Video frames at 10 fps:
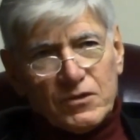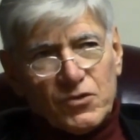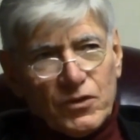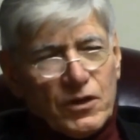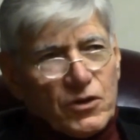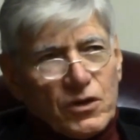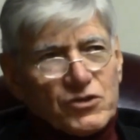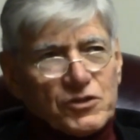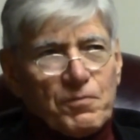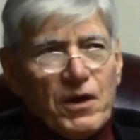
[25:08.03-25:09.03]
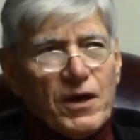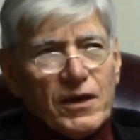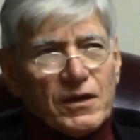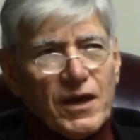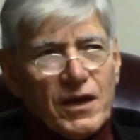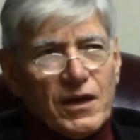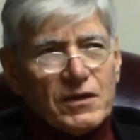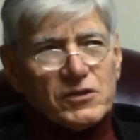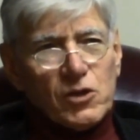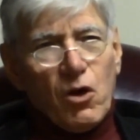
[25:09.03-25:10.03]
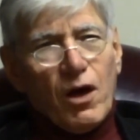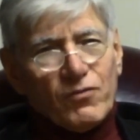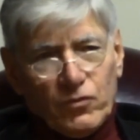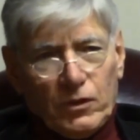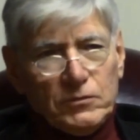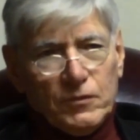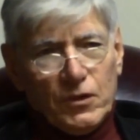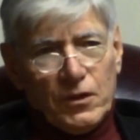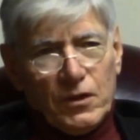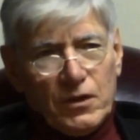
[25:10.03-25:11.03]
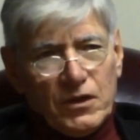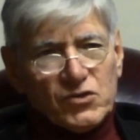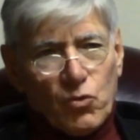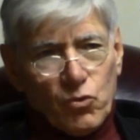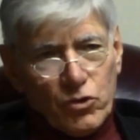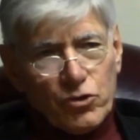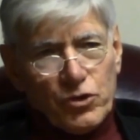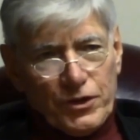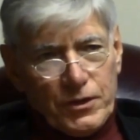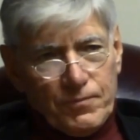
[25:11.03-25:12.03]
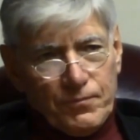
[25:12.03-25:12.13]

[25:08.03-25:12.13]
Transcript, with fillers: So the unconscious mind is lawful, it's orderly,